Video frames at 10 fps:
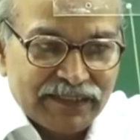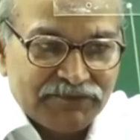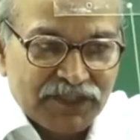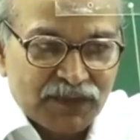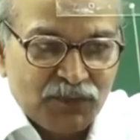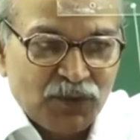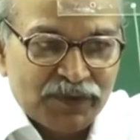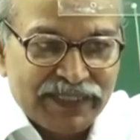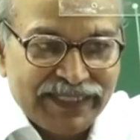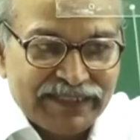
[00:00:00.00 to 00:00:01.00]
If this
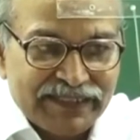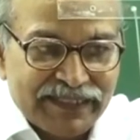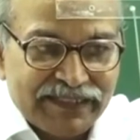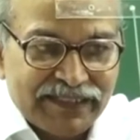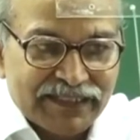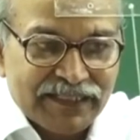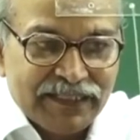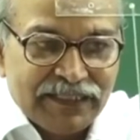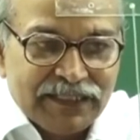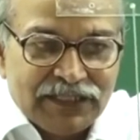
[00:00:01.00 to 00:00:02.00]
moves, length changes.
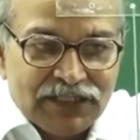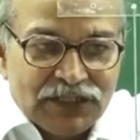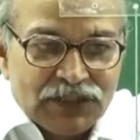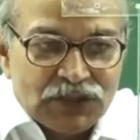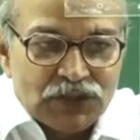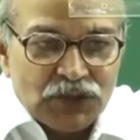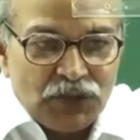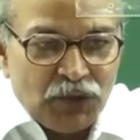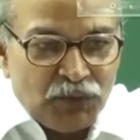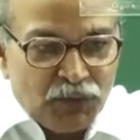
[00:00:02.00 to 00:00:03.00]

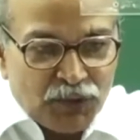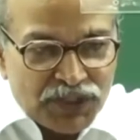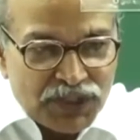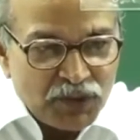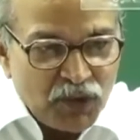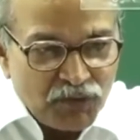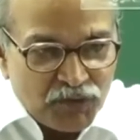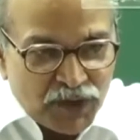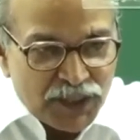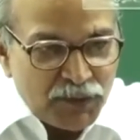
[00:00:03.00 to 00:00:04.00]
So, motion of
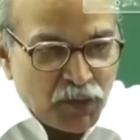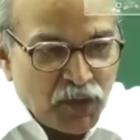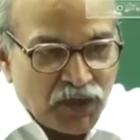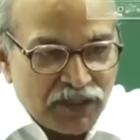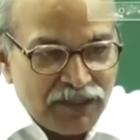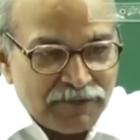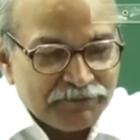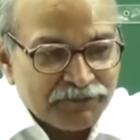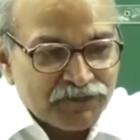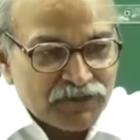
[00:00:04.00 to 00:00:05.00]
one ball
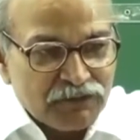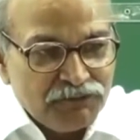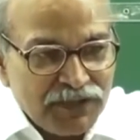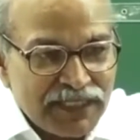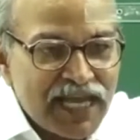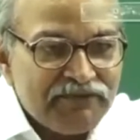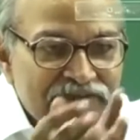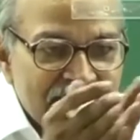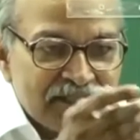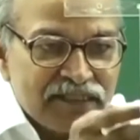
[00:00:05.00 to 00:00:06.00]
will
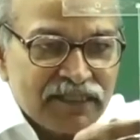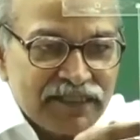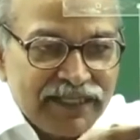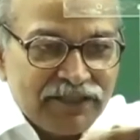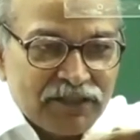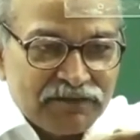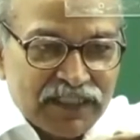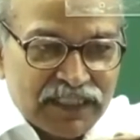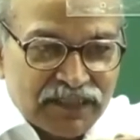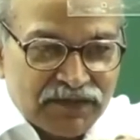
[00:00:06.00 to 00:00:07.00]
affect the length
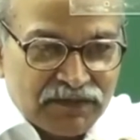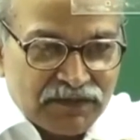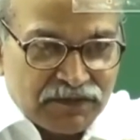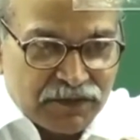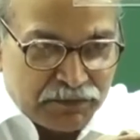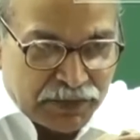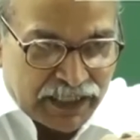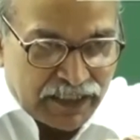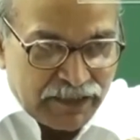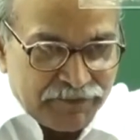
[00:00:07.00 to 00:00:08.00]
of the
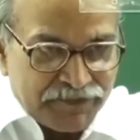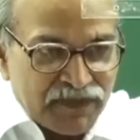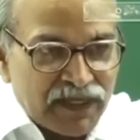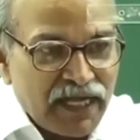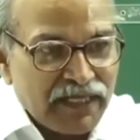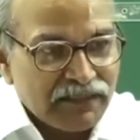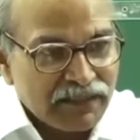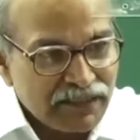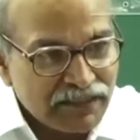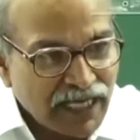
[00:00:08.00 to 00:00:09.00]
spring,
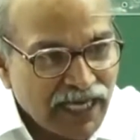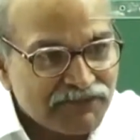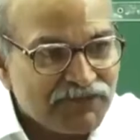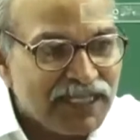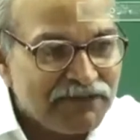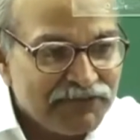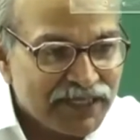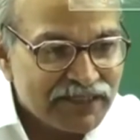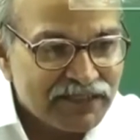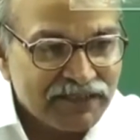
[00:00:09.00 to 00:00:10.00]
and then that will
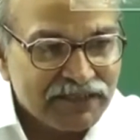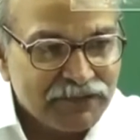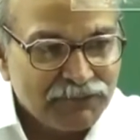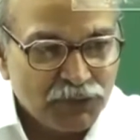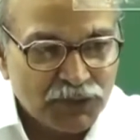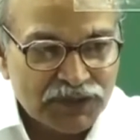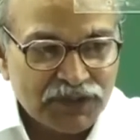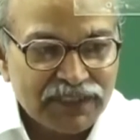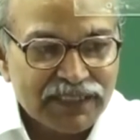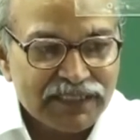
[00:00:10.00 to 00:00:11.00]
affect the force
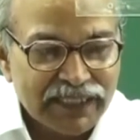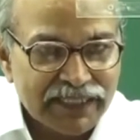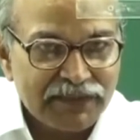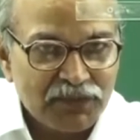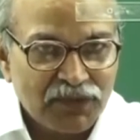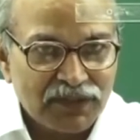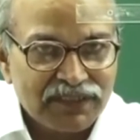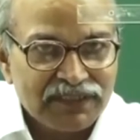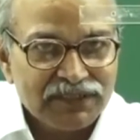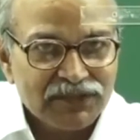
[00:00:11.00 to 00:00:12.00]
on the second ball.
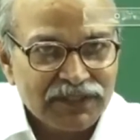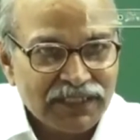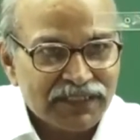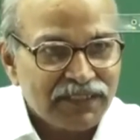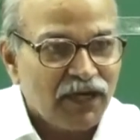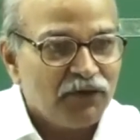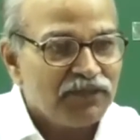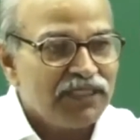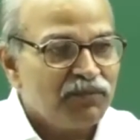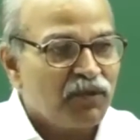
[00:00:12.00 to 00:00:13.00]
So, that is how
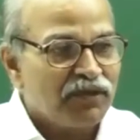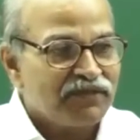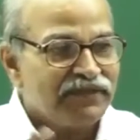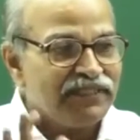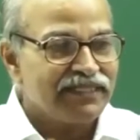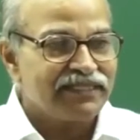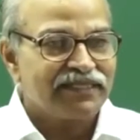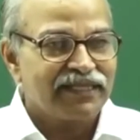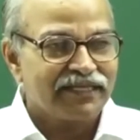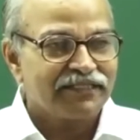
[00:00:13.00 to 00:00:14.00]
these balls will
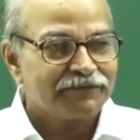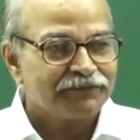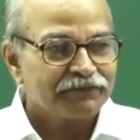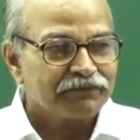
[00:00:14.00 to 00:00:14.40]
interact.